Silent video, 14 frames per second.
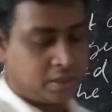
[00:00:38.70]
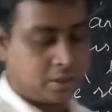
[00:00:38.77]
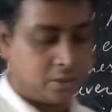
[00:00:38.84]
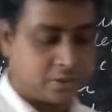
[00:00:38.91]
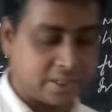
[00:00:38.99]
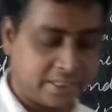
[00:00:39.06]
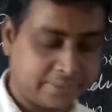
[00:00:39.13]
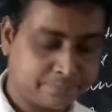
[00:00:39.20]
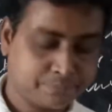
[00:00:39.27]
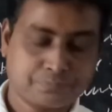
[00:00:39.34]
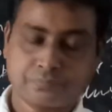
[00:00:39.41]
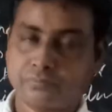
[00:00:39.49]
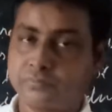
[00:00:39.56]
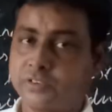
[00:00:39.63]

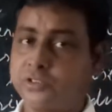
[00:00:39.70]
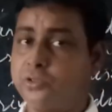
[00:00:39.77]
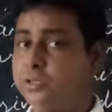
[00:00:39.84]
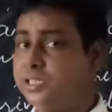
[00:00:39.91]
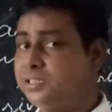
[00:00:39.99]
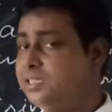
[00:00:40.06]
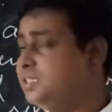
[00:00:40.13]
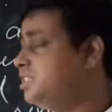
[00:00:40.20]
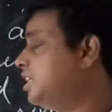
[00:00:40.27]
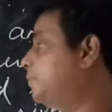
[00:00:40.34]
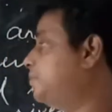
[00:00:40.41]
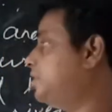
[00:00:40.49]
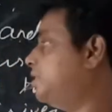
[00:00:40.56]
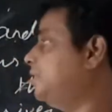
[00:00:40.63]
Okay. So in this
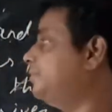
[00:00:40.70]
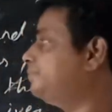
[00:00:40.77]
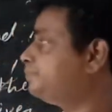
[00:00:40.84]
chapter